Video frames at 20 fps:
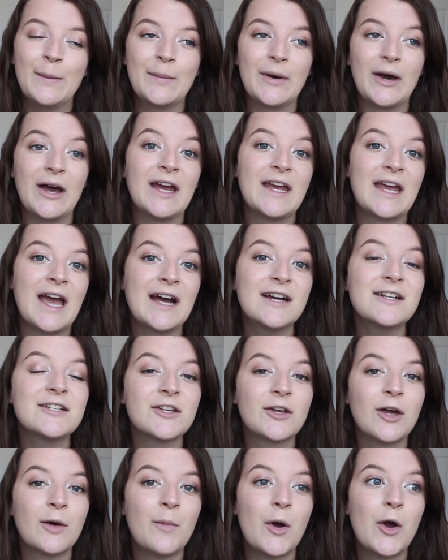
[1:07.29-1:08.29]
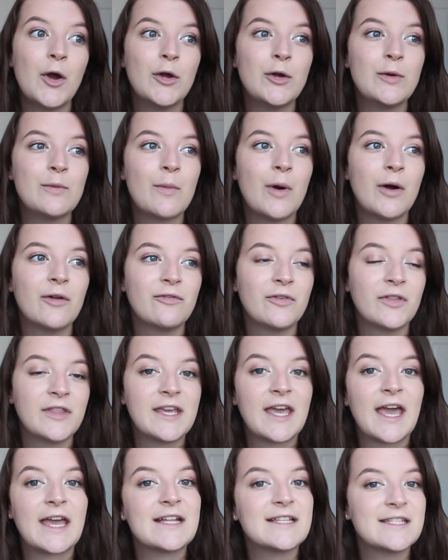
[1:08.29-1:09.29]
but I had to come home for
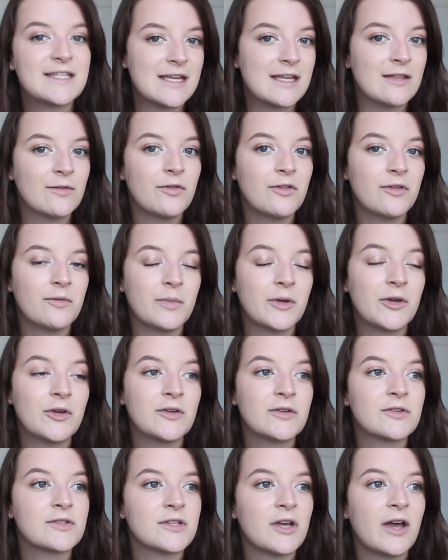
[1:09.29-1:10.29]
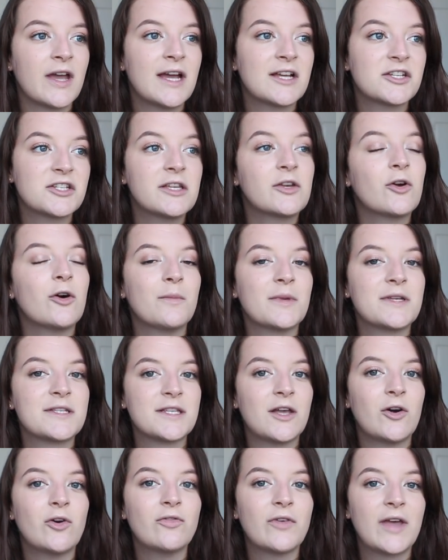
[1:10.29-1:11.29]
the 18th because I actually got
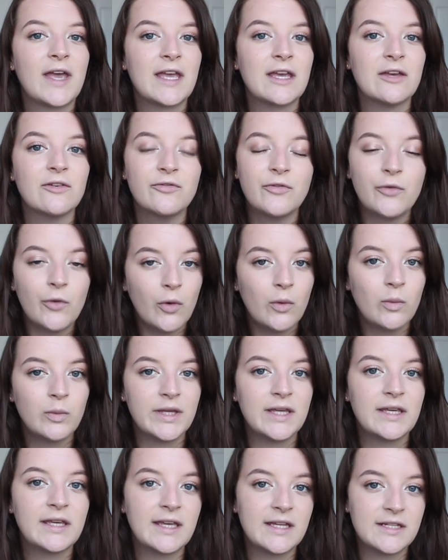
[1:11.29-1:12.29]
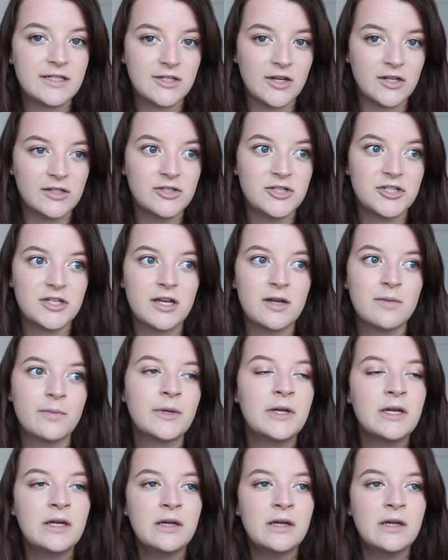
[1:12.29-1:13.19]
myself a four week internship